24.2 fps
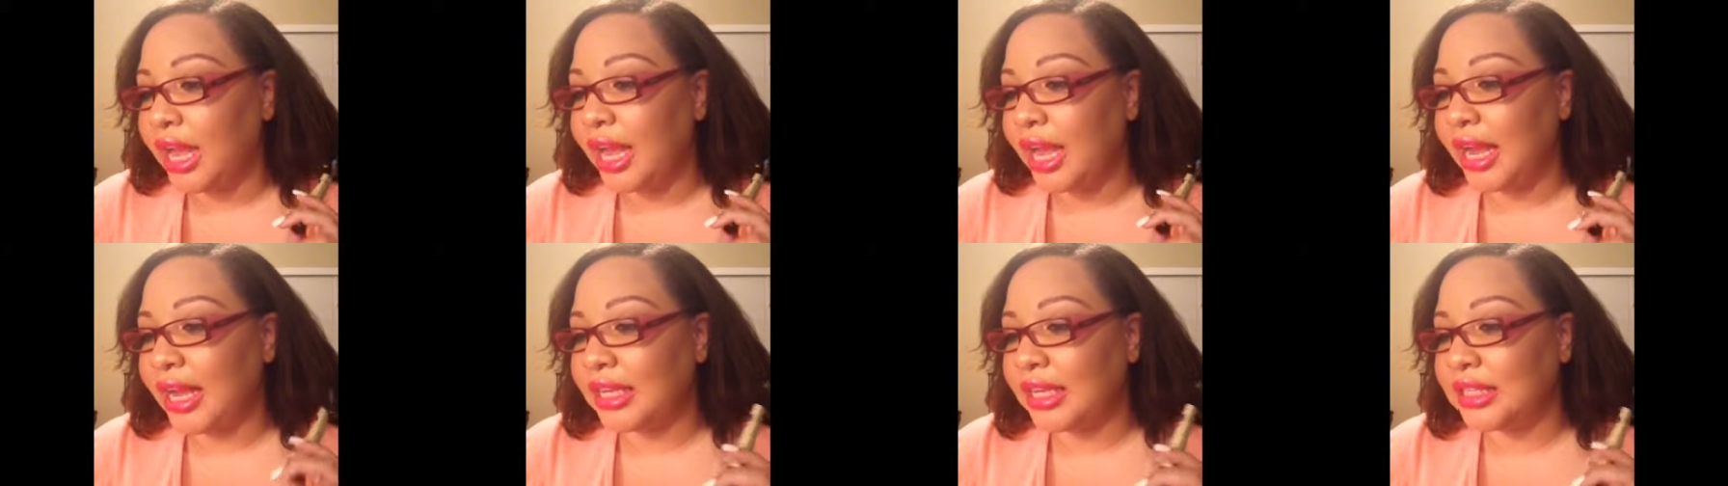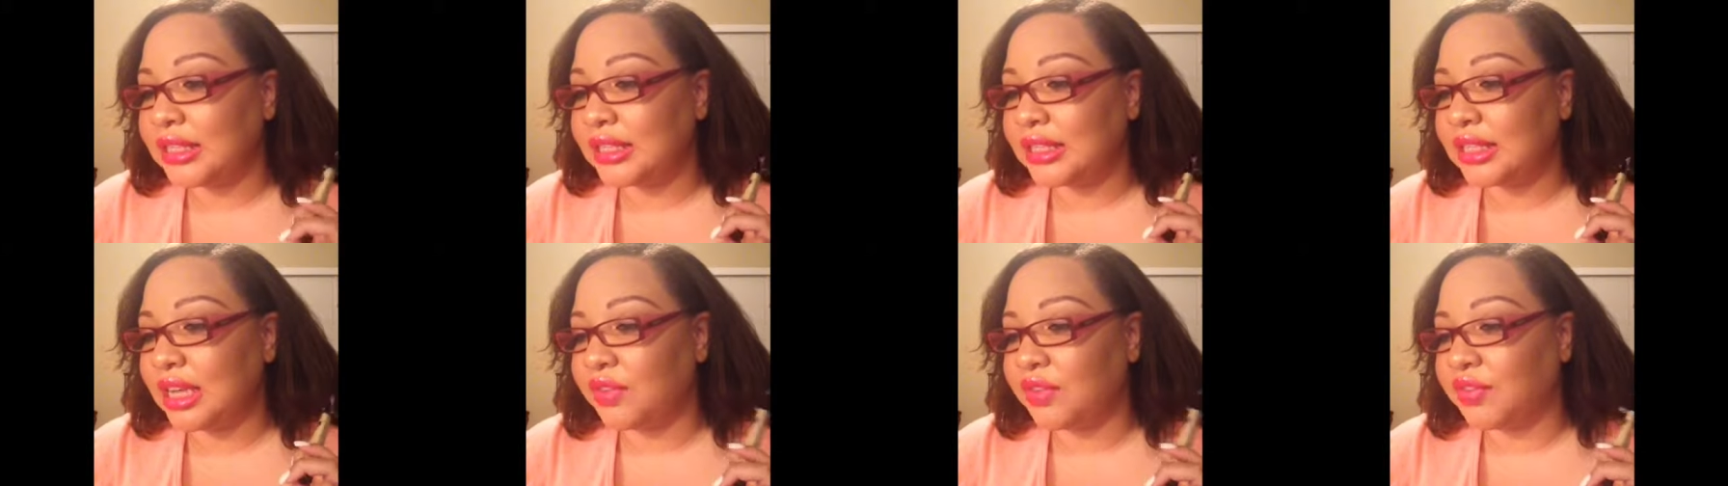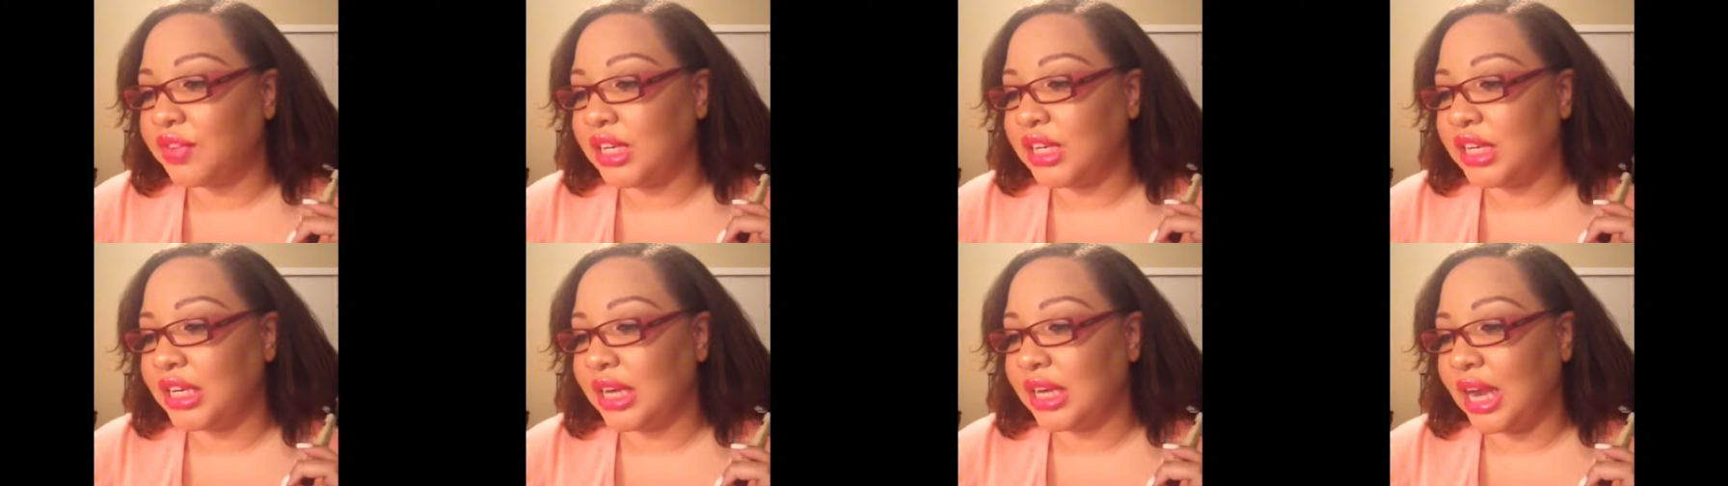
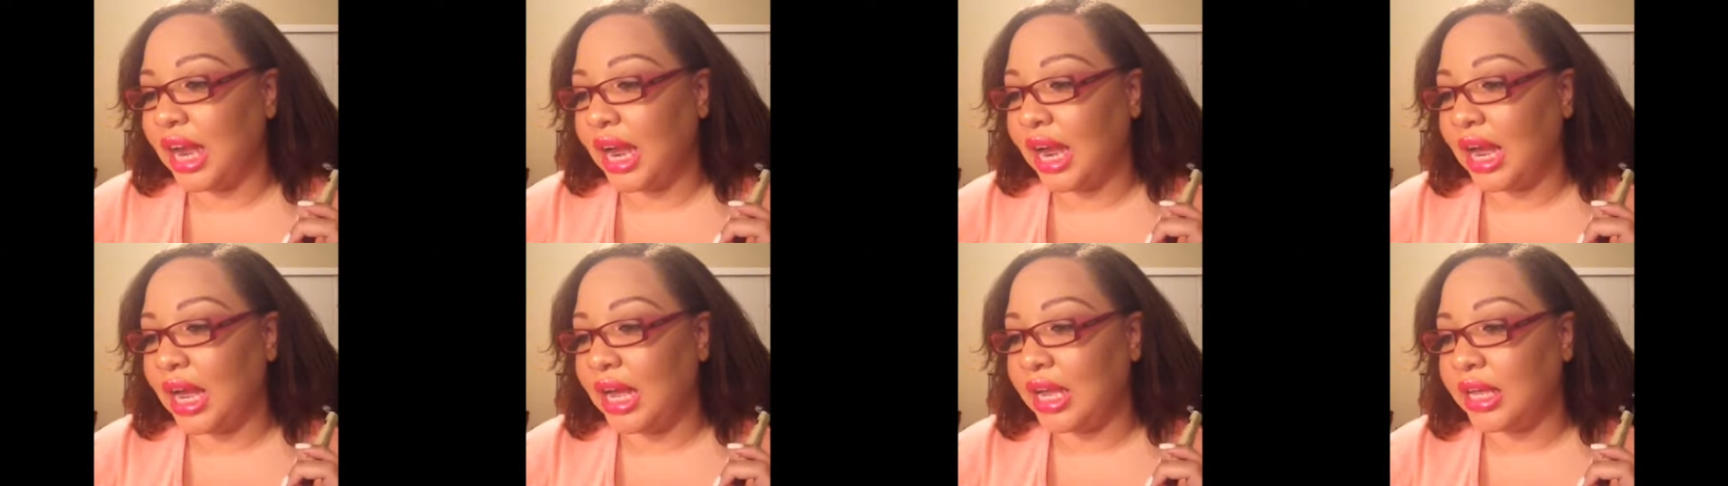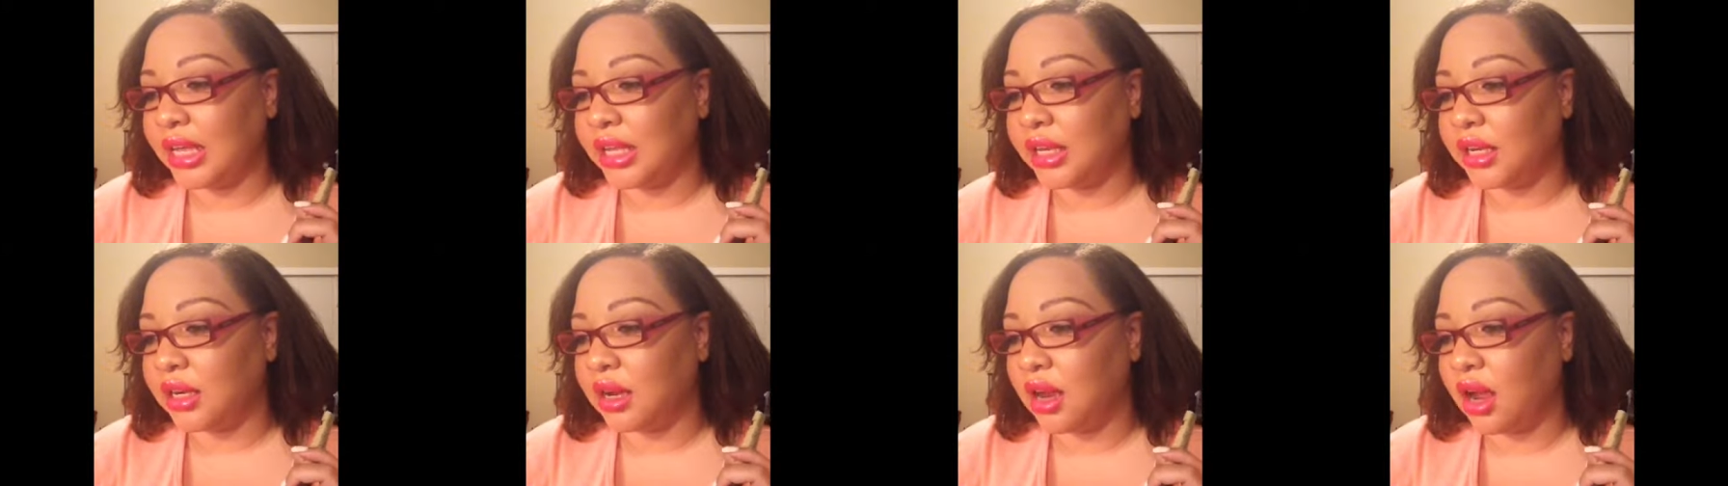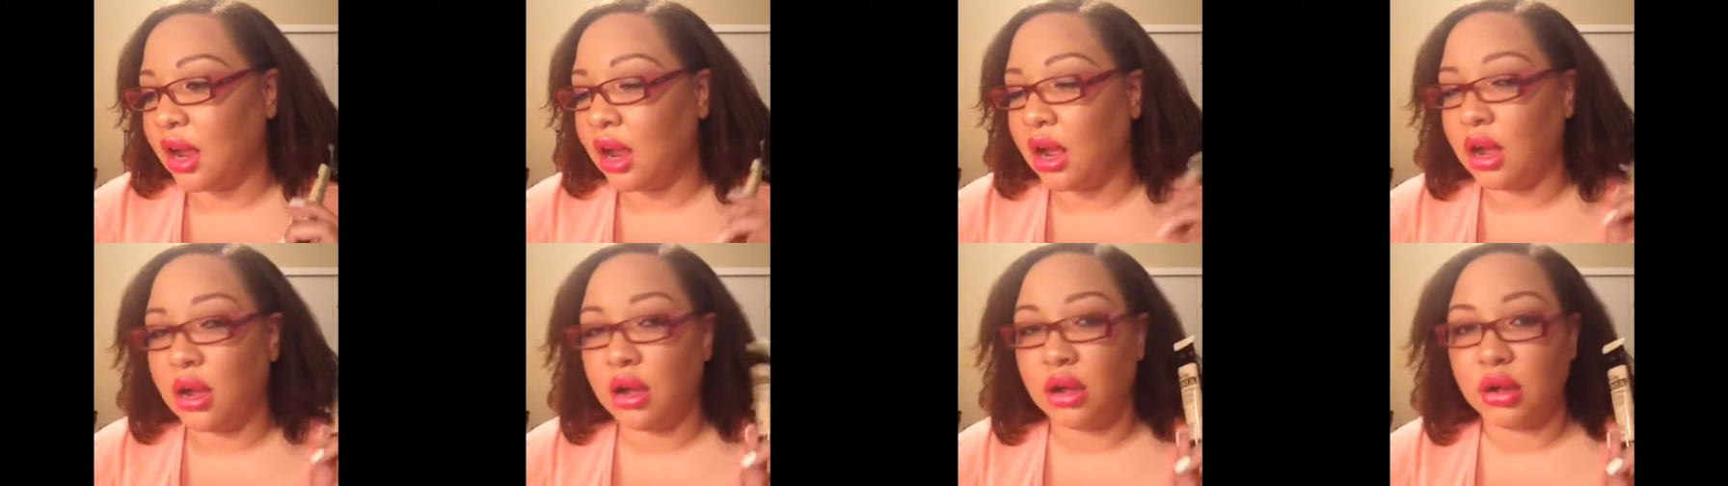879
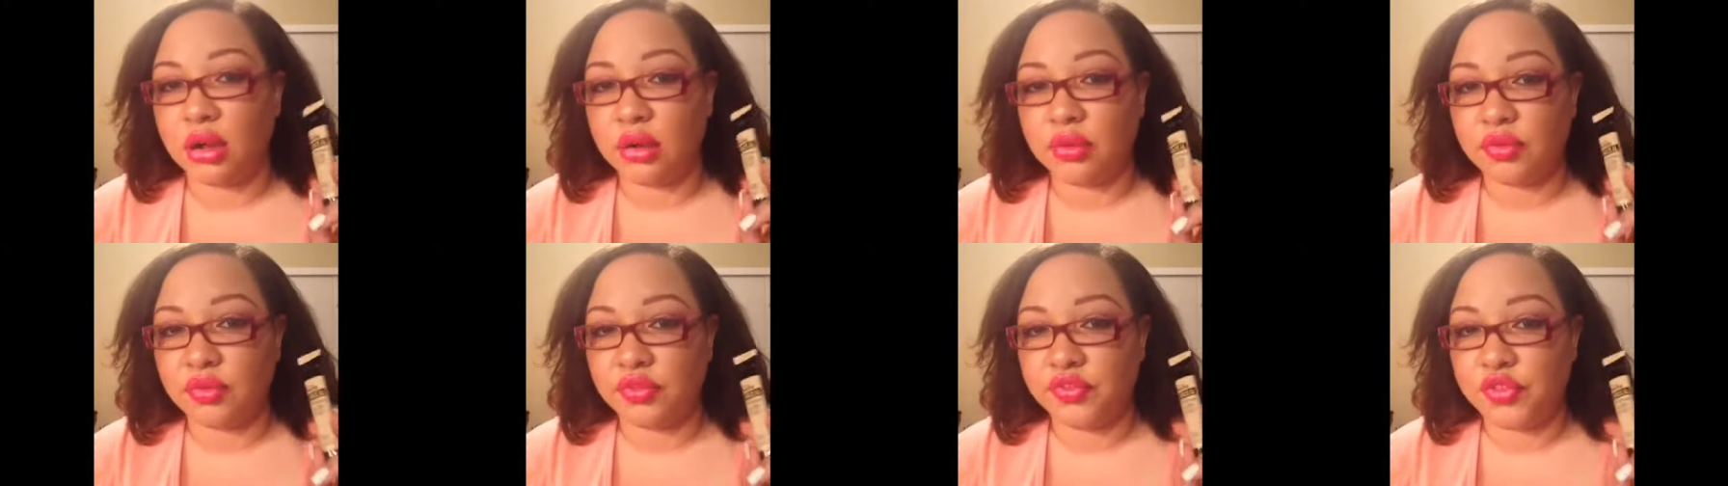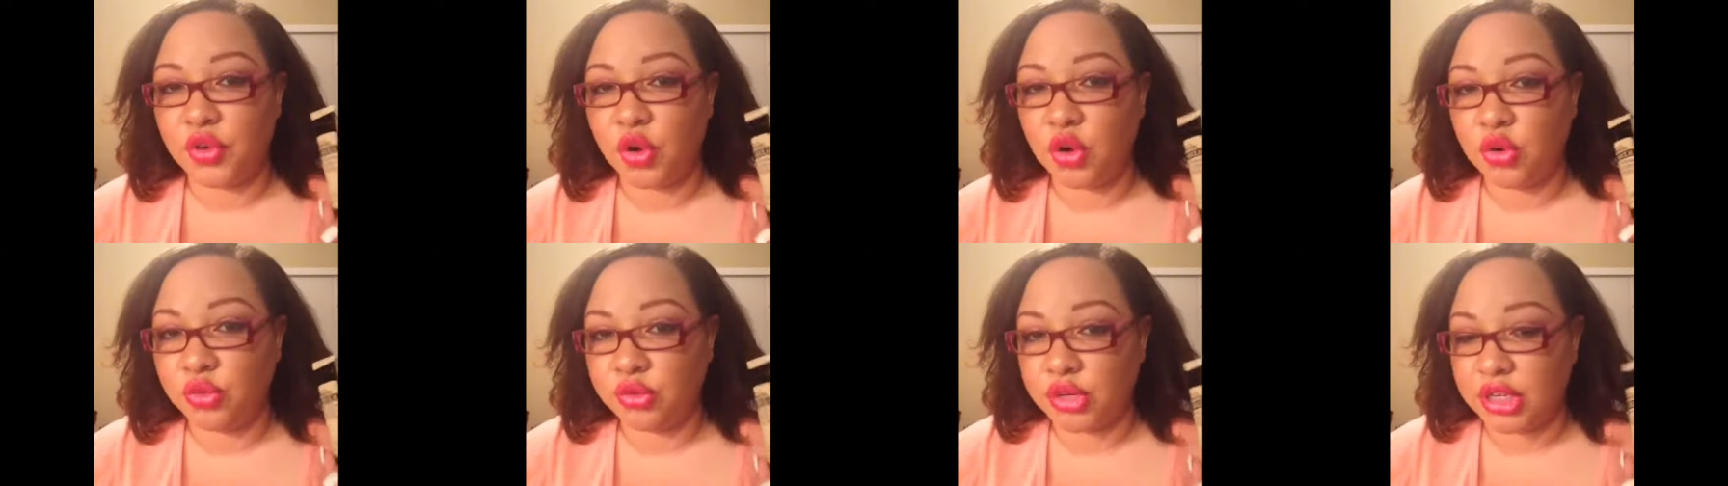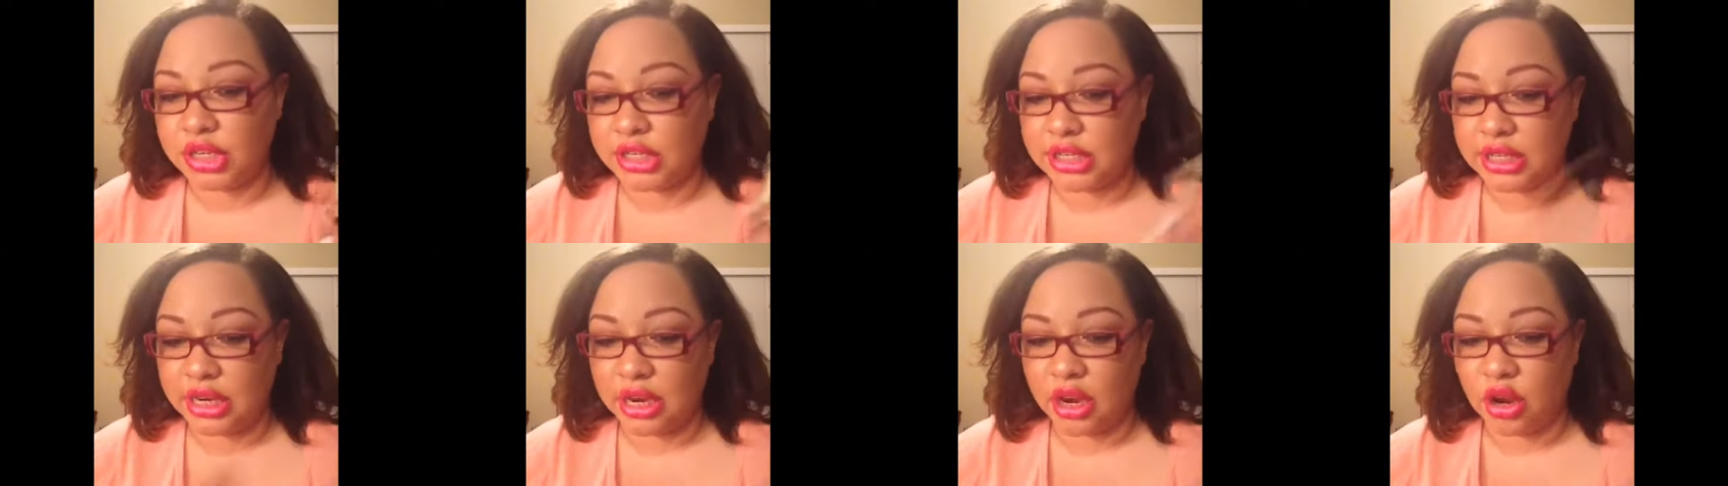um full
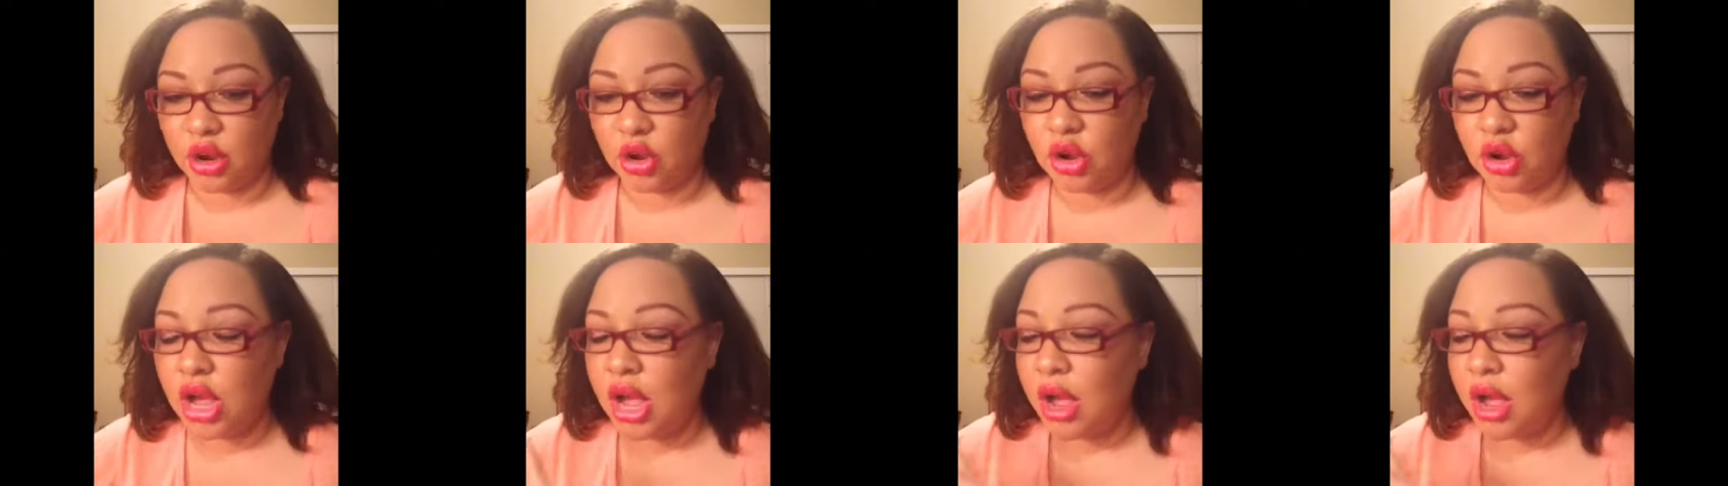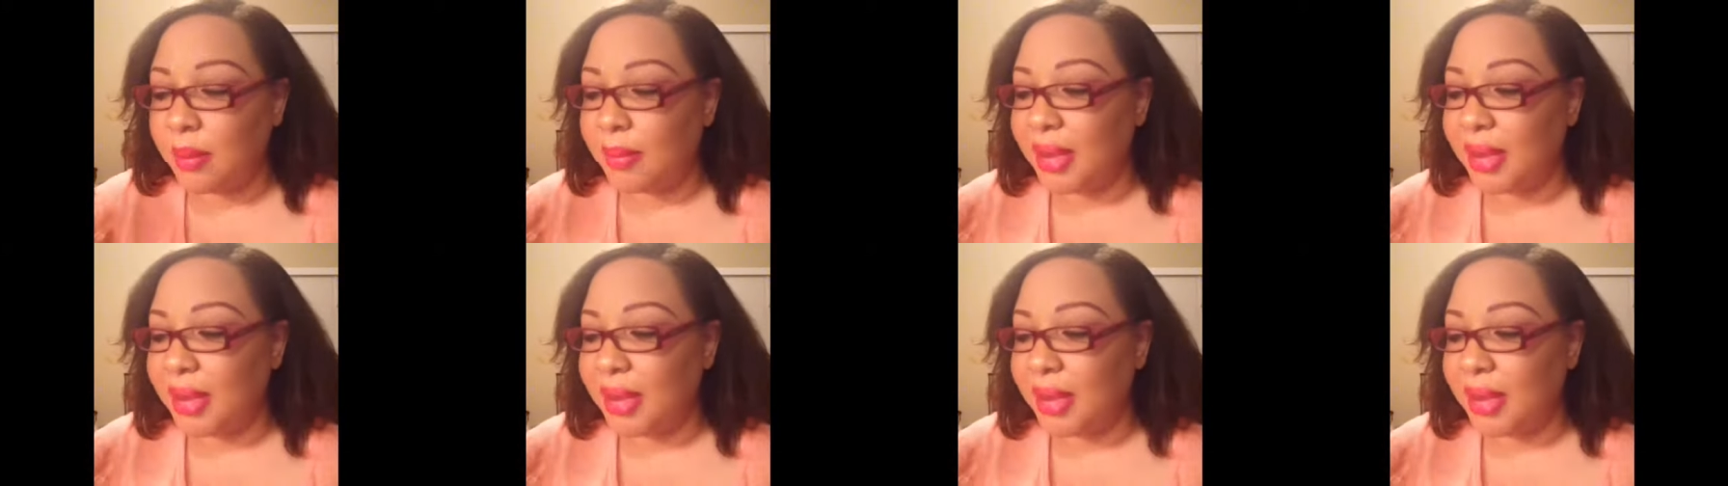retail